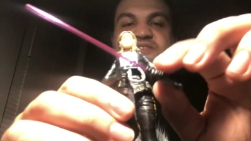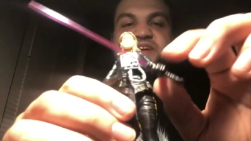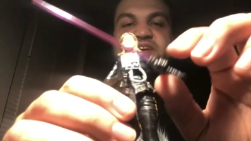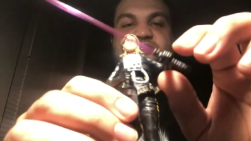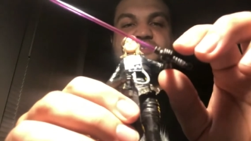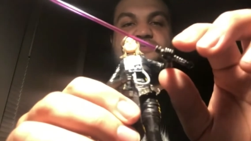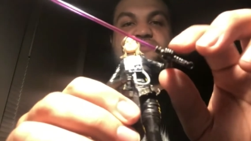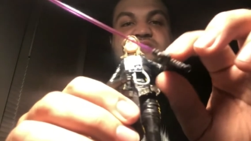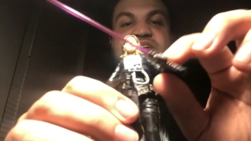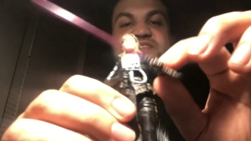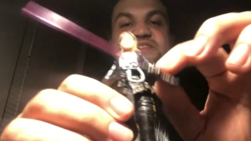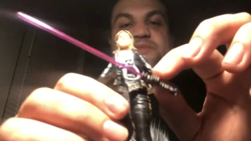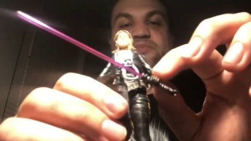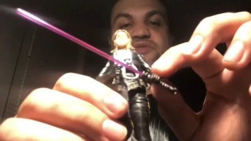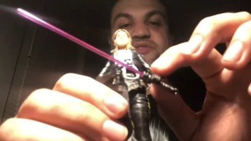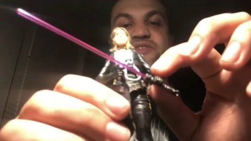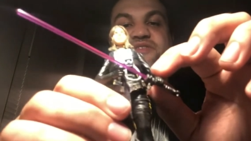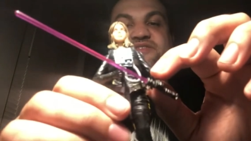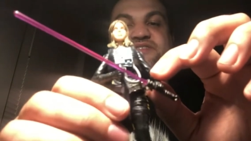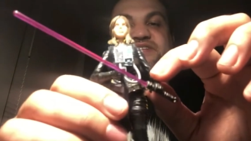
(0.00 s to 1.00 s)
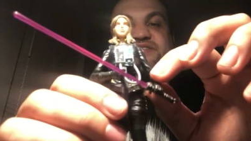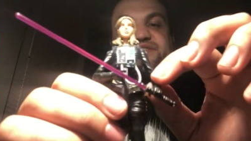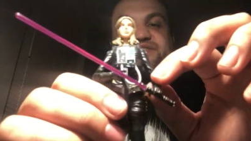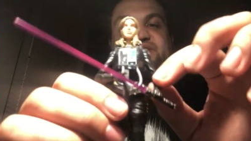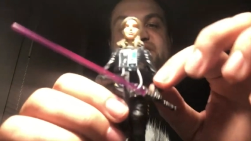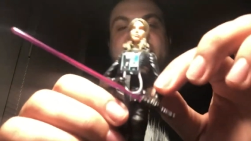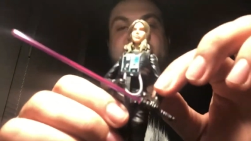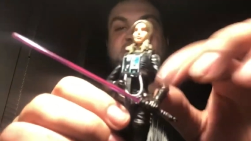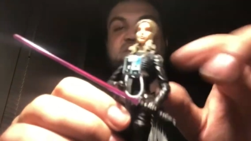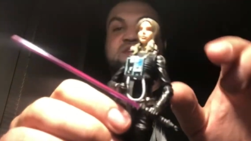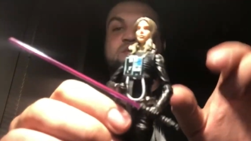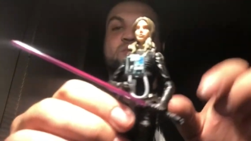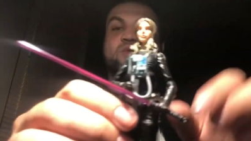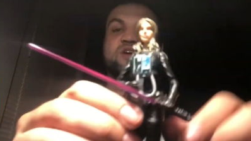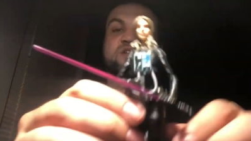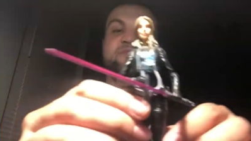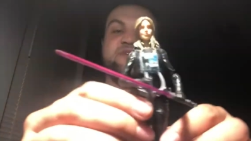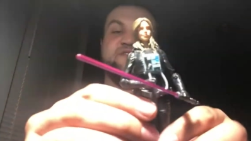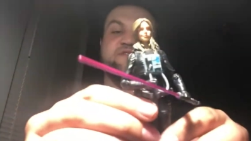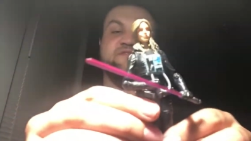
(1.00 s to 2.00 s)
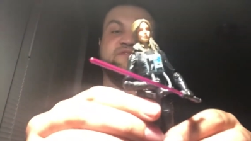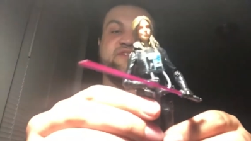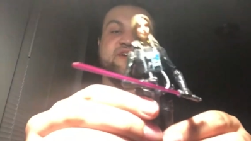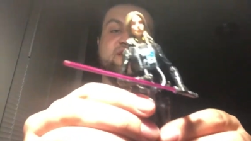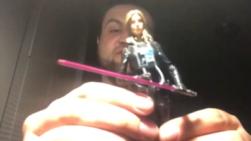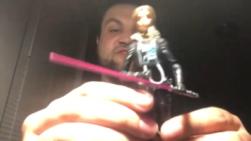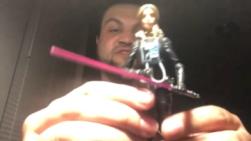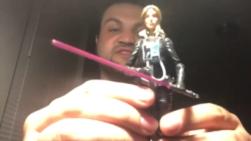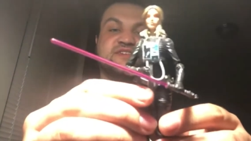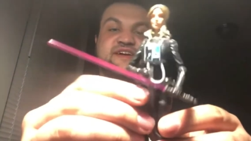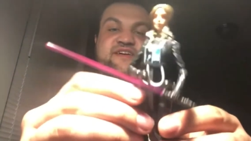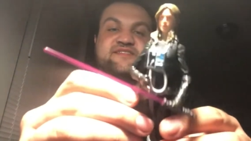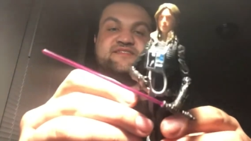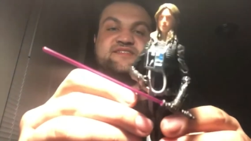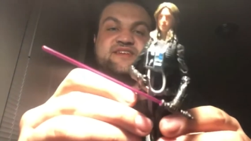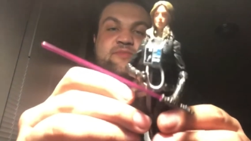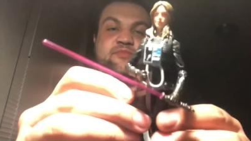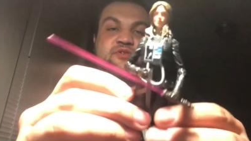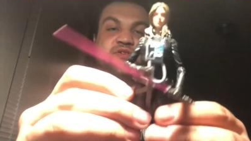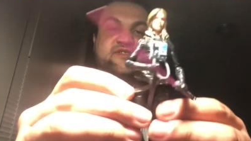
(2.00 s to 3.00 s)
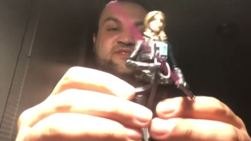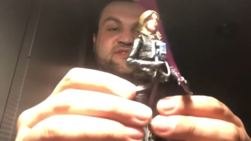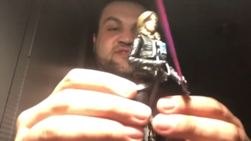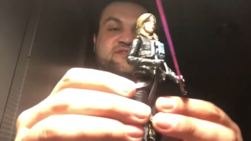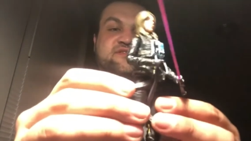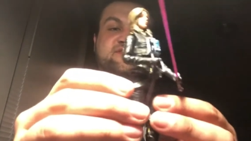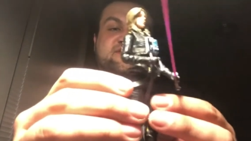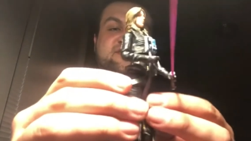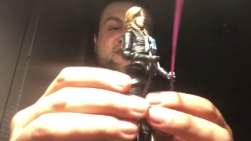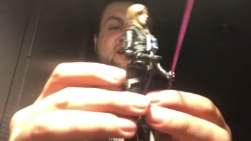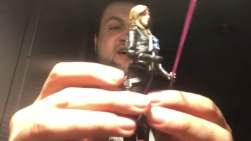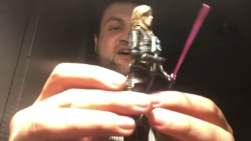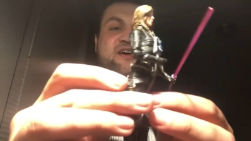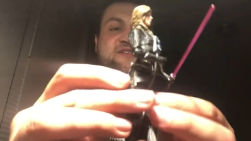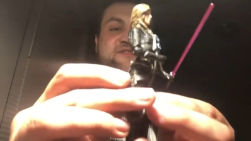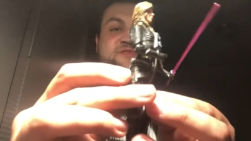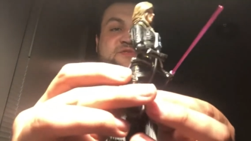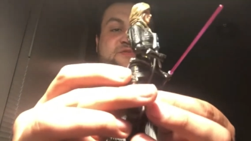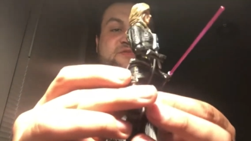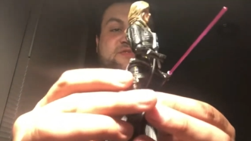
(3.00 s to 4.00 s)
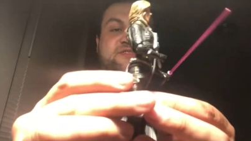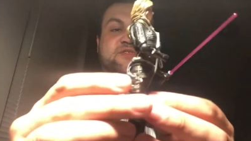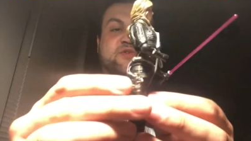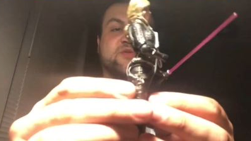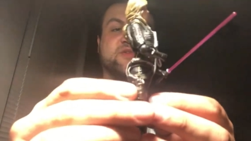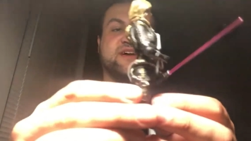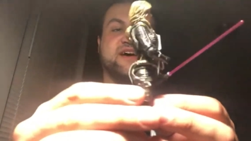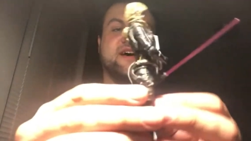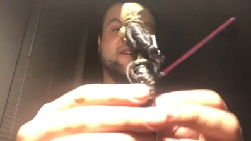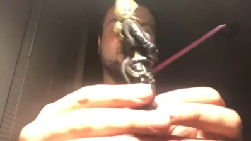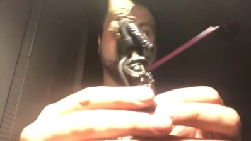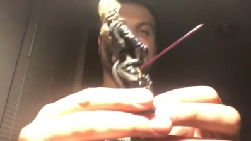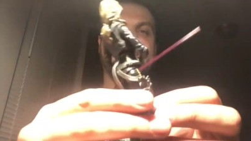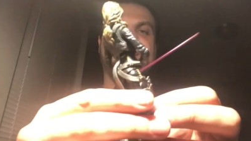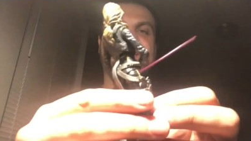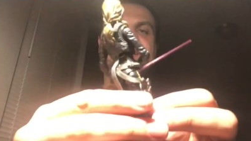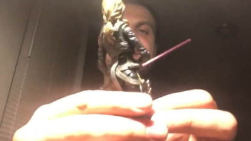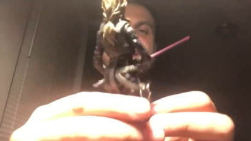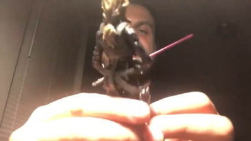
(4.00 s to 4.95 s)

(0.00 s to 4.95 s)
Now, her lightsaber hilt is definitely one of my favorite lightsaber hilts, so it was really cool to have that.